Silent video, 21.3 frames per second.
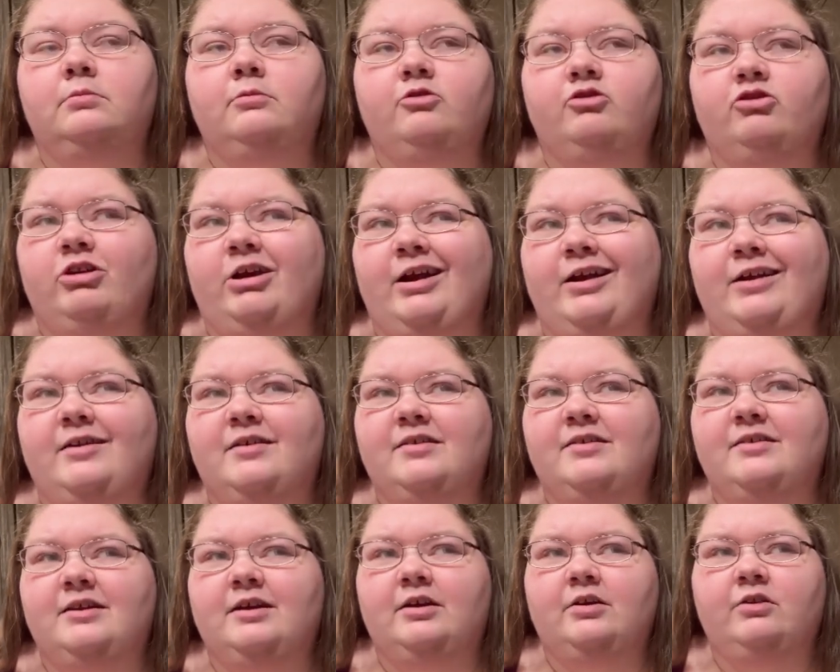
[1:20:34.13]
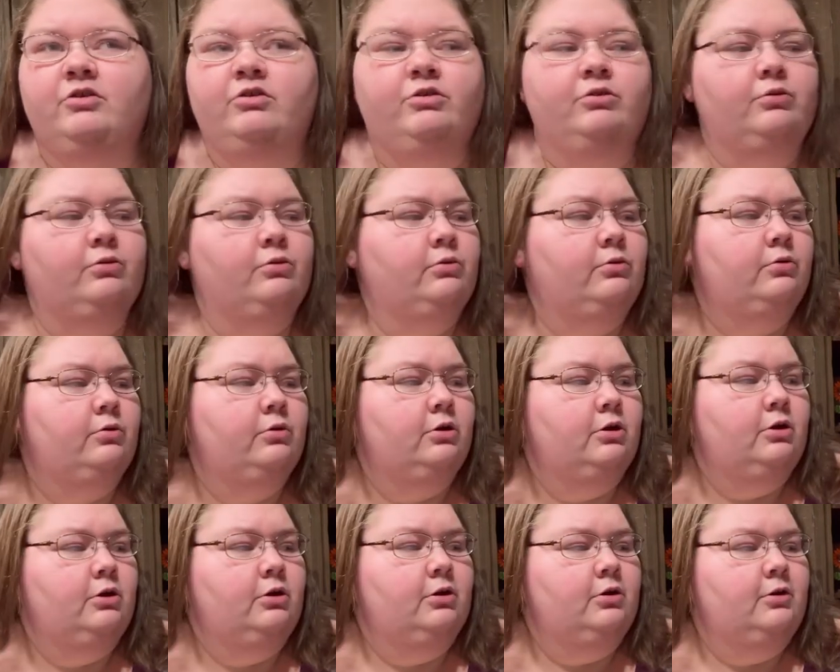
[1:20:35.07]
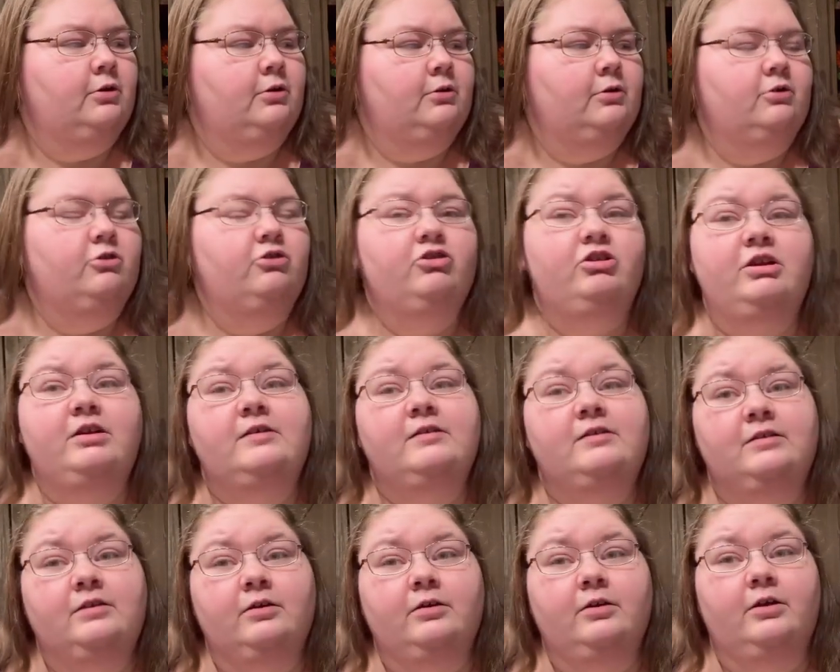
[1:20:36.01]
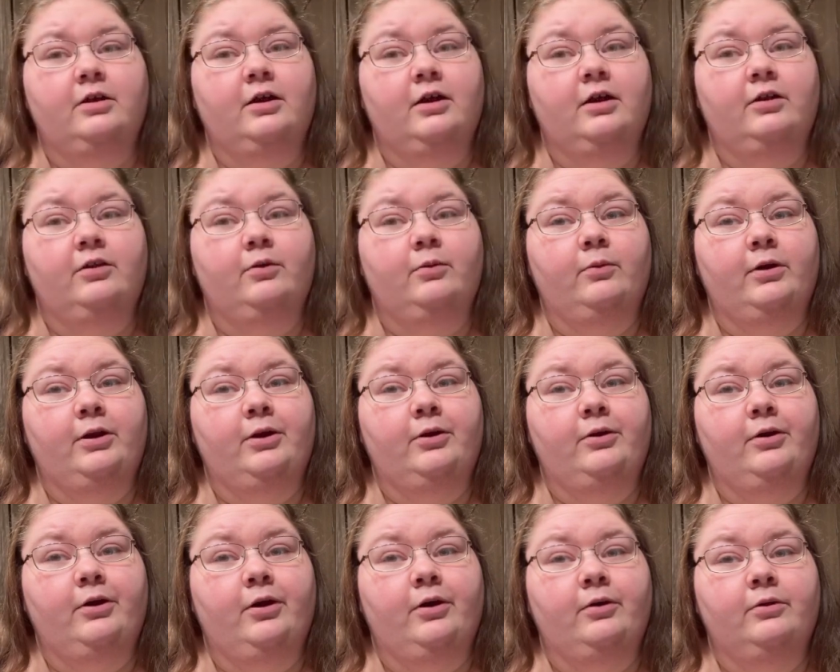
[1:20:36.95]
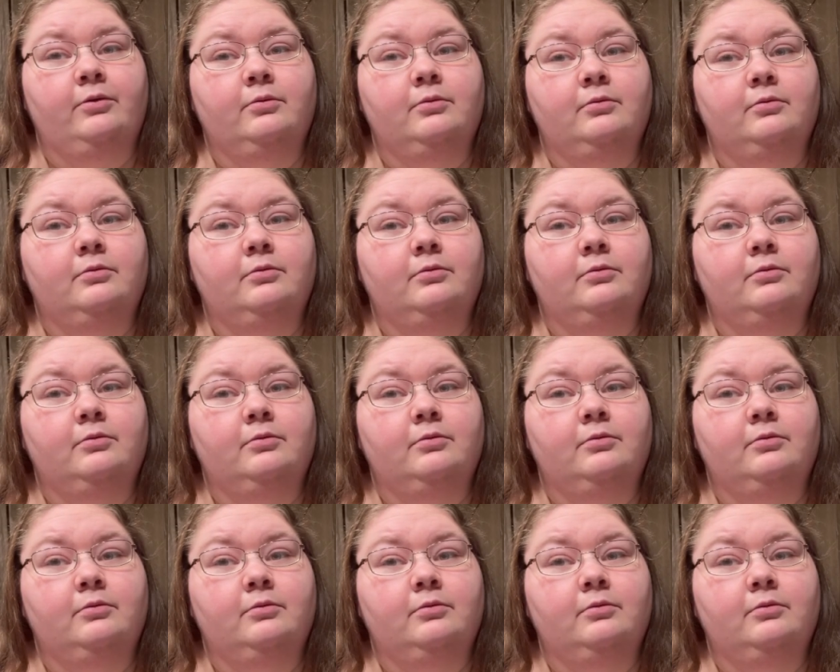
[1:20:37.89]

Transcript: try to stick to, she's still looking out the window, y'all.